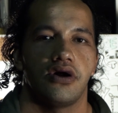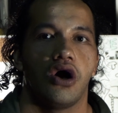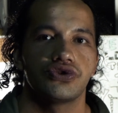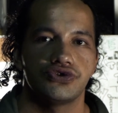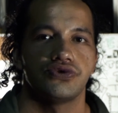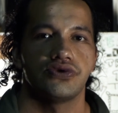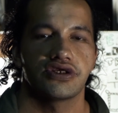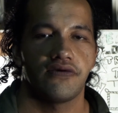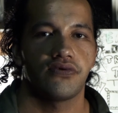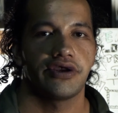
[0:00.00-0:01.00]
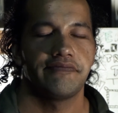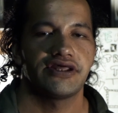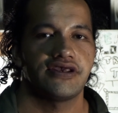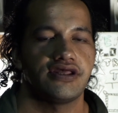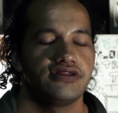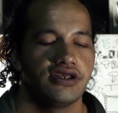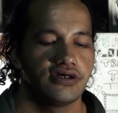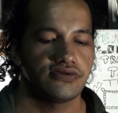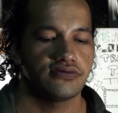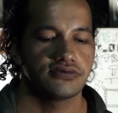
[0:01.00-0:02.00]
I'm going to do a giveaway about that.
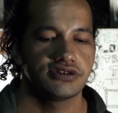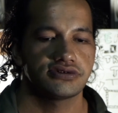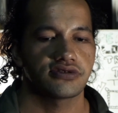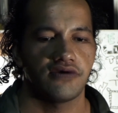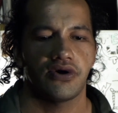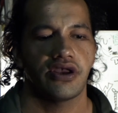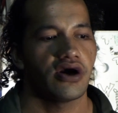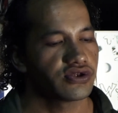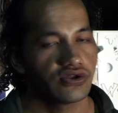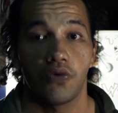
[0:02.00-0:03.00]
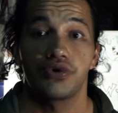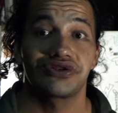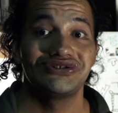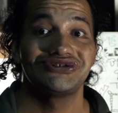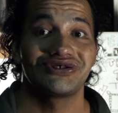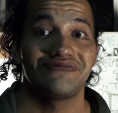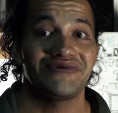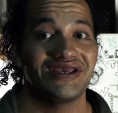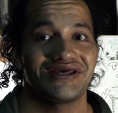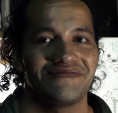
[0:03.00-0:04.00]
Now, this giveaway, I don't know what it is going
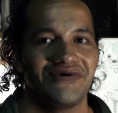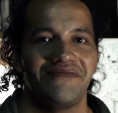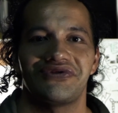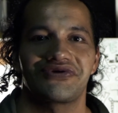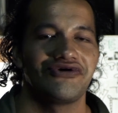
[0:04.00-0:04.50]
to be at the moment.